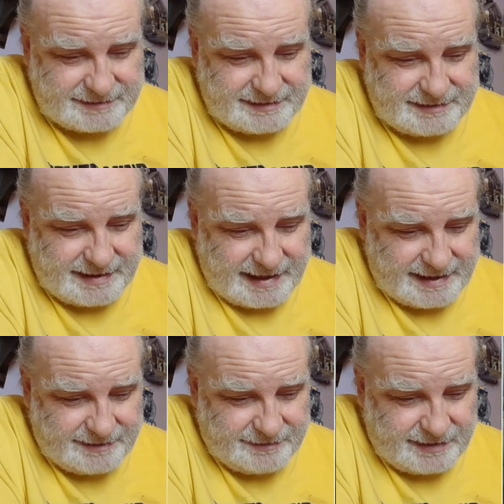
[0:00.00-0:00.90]
is the
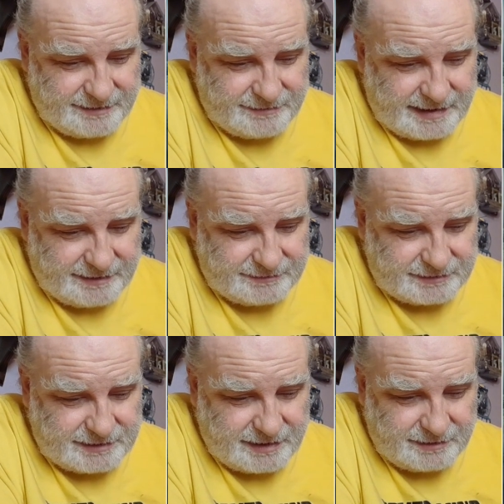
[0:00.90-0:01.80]
area
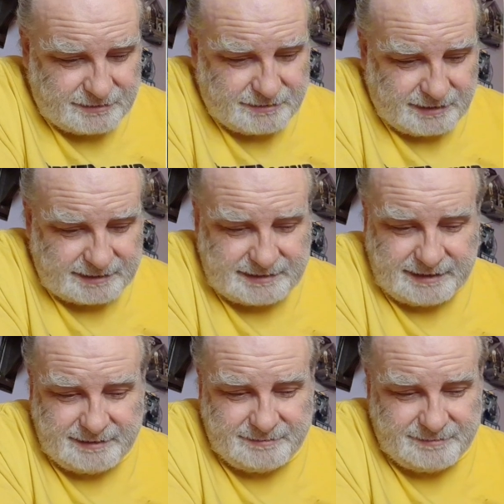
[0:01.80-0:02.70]
around
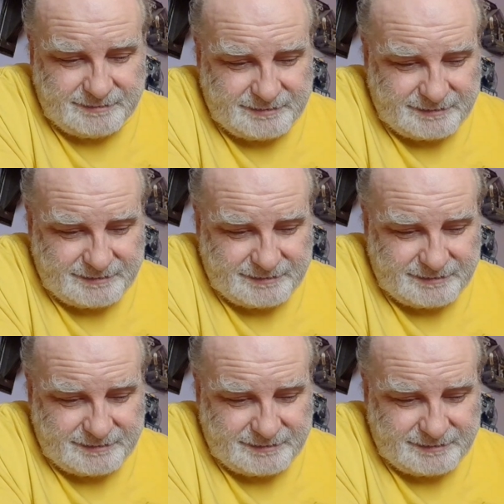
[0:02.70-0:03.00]
Coquitlam